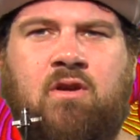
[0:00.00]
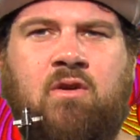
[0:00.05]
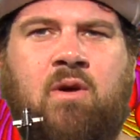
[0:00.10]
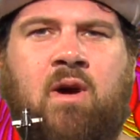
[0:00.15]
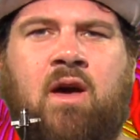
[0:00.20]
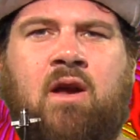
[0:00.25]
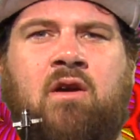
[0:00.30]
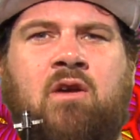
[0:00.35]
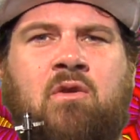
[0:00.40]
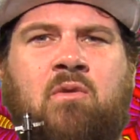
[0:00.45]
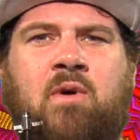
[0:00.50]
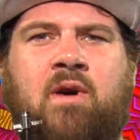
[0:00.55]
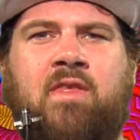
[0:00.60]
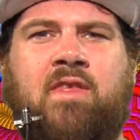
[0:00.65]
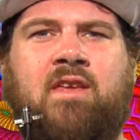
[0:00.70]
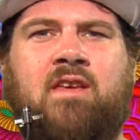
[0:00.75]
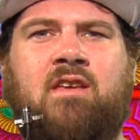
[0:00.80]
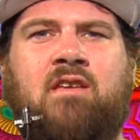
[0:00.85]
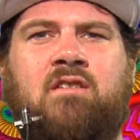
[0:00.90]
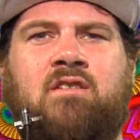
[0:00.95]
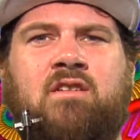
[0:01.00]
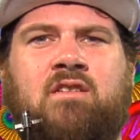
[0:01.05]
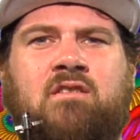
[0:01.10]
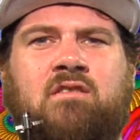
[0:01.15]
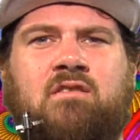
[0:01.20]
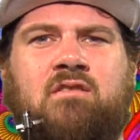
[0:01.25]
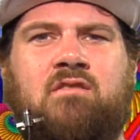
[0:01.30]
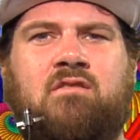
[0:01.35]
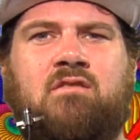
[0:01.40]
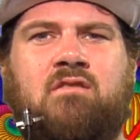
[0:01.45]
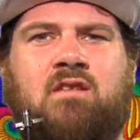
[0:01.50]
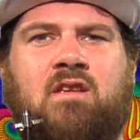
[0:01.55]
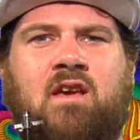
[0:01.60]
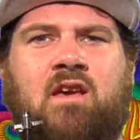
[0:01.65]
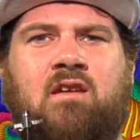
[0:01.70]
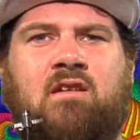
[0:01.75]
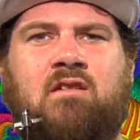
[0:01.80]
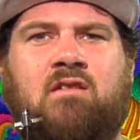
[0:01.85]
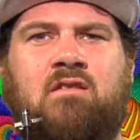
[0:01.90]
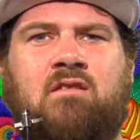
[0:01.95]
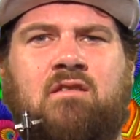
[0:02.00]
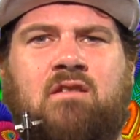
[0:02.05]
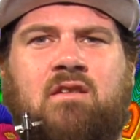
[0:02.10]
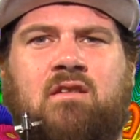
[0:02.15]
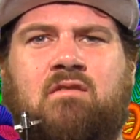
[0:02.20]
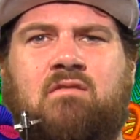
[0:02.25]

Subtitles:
know why they just kind of